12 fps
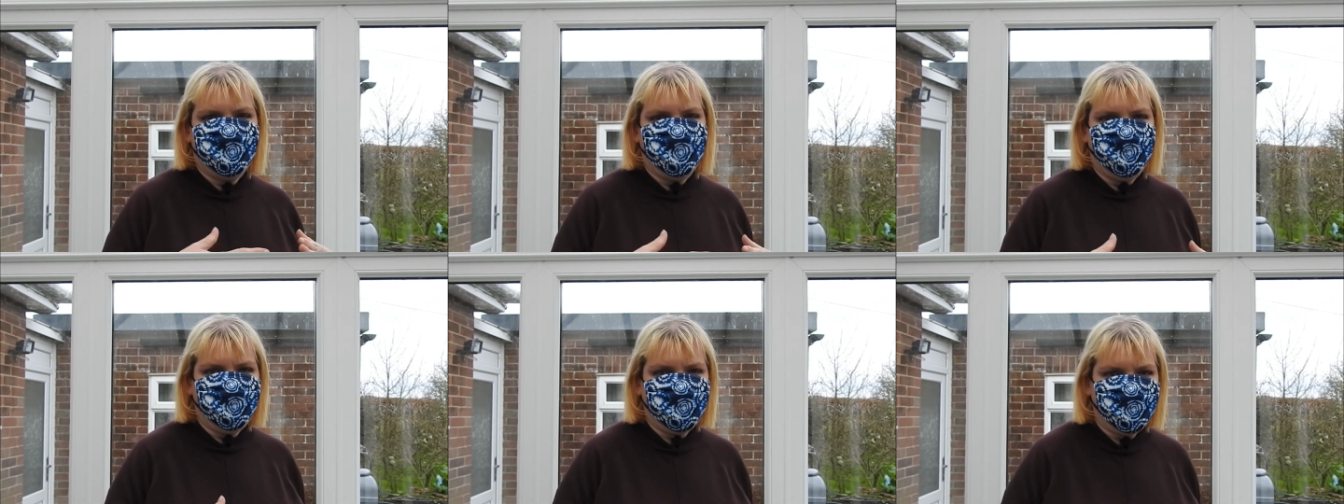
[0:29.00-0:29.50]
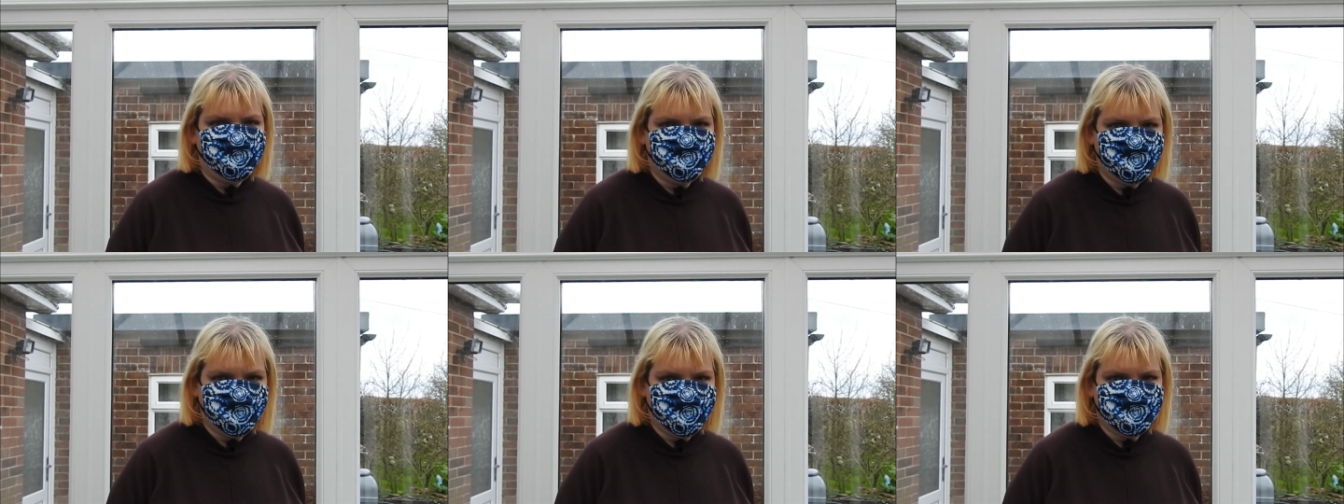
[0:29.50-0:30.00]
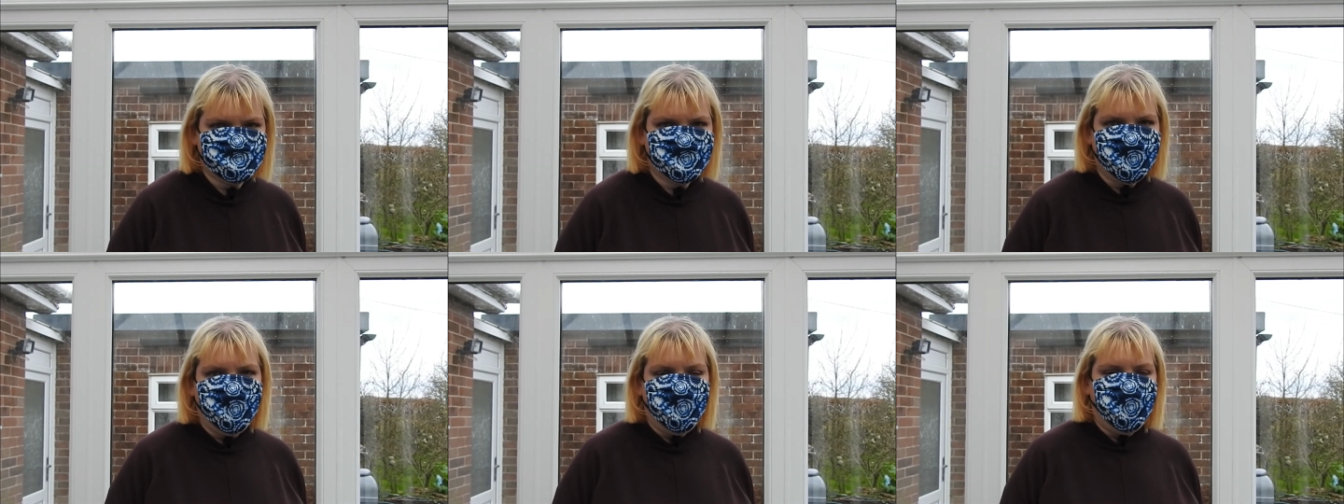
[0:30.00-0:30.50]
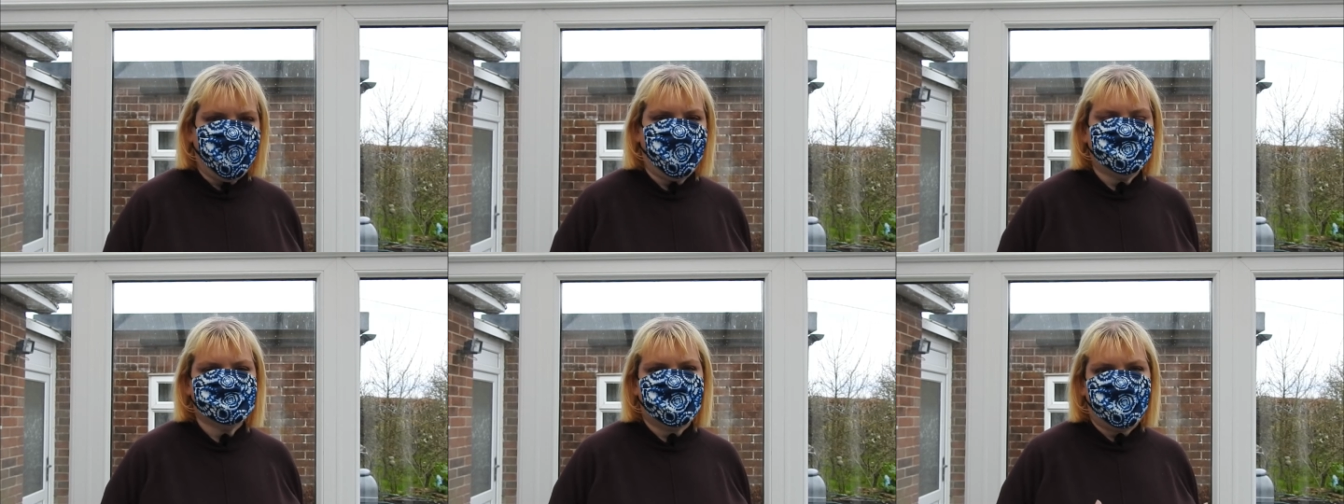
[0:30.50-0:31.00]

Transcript: love these, and